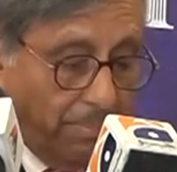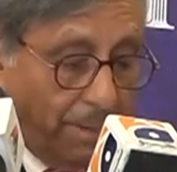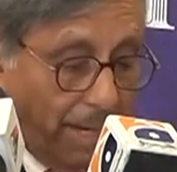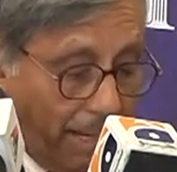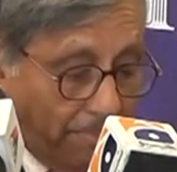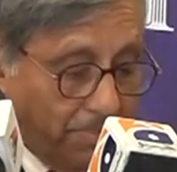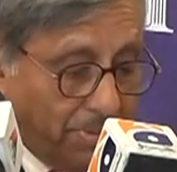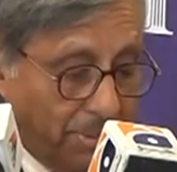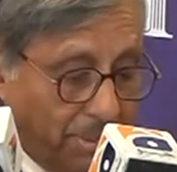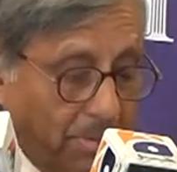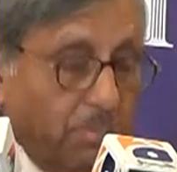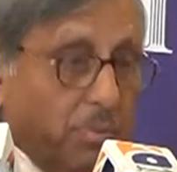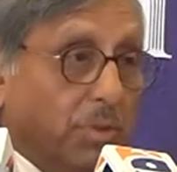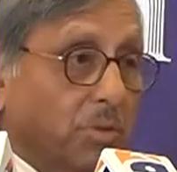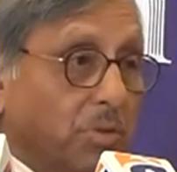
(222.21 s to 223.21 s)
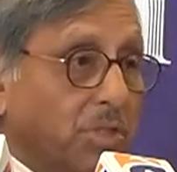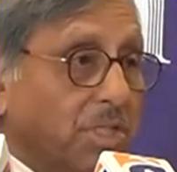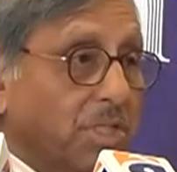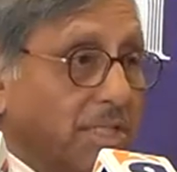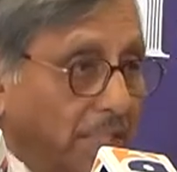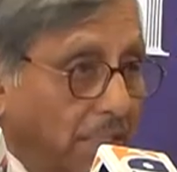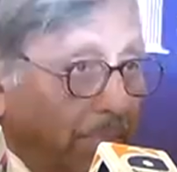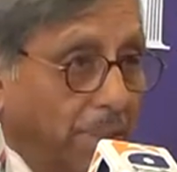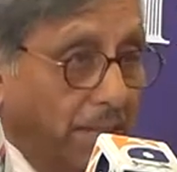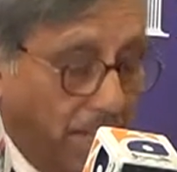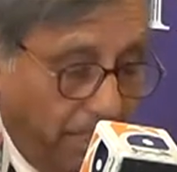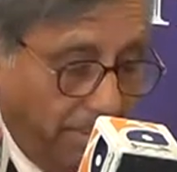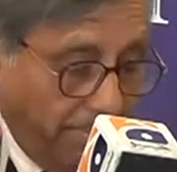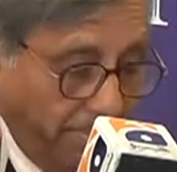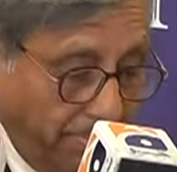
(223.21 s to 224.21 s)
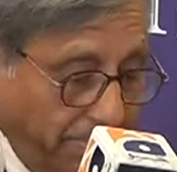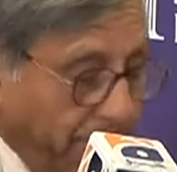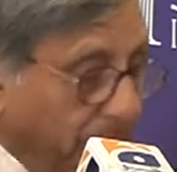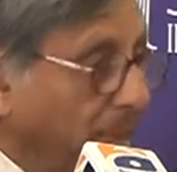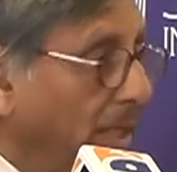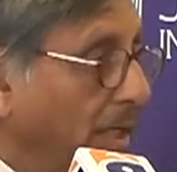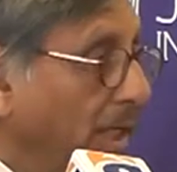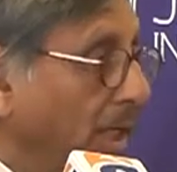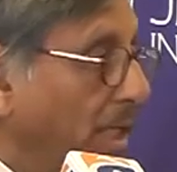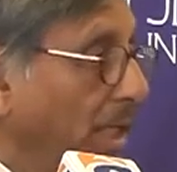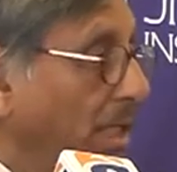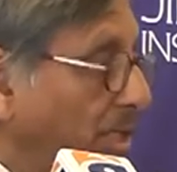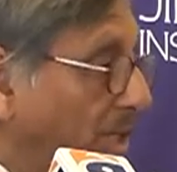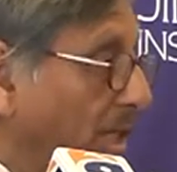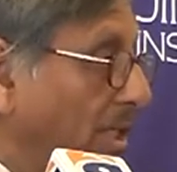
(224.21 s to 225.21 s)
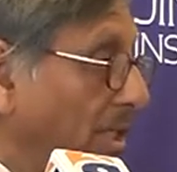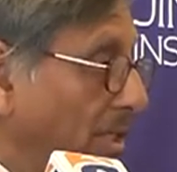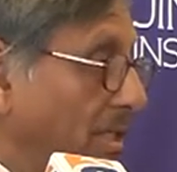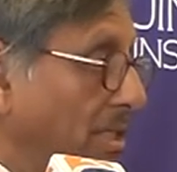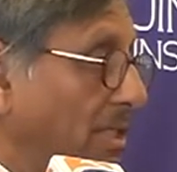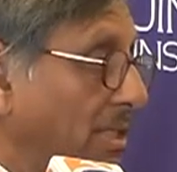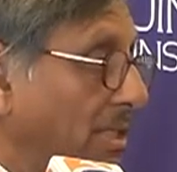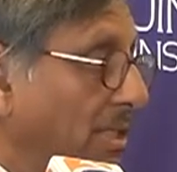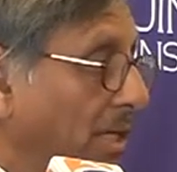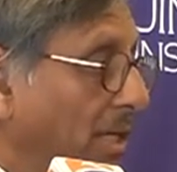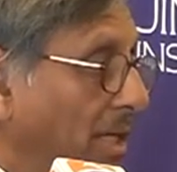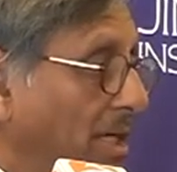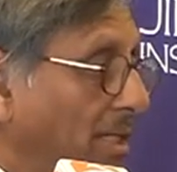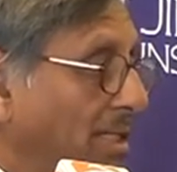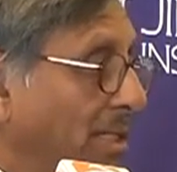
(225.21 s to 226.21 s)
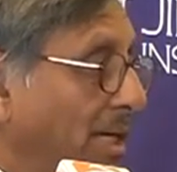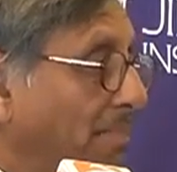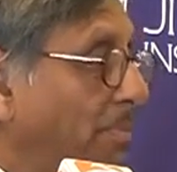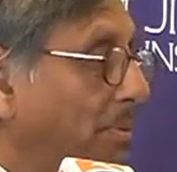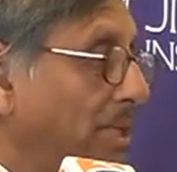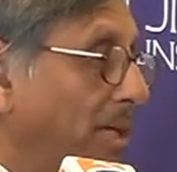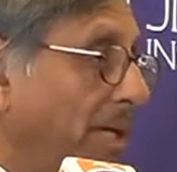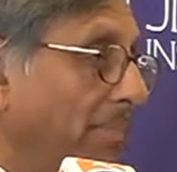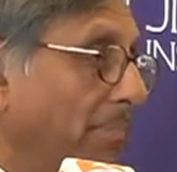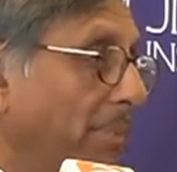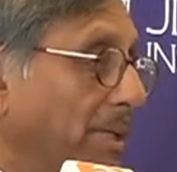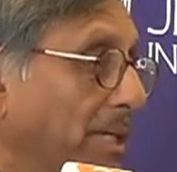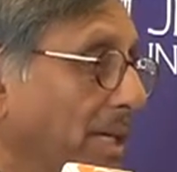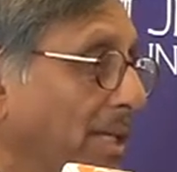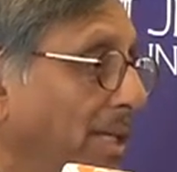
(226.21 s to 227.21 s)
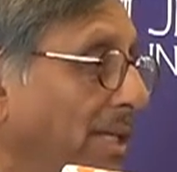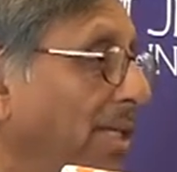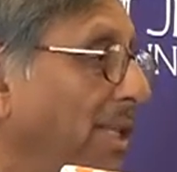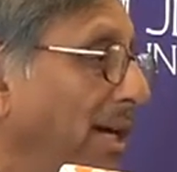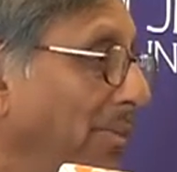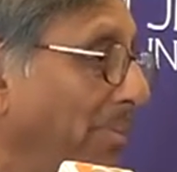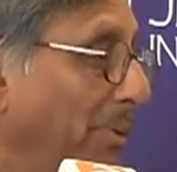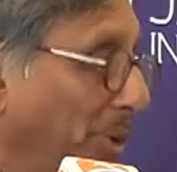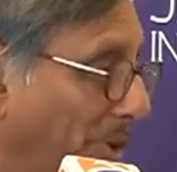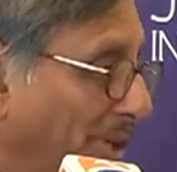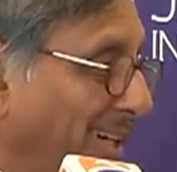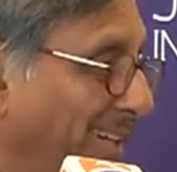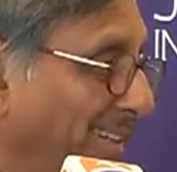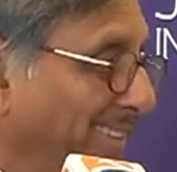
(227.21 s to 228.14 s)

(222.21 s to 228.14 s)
Perhaps we could still become each other's sabse pasandida mulk.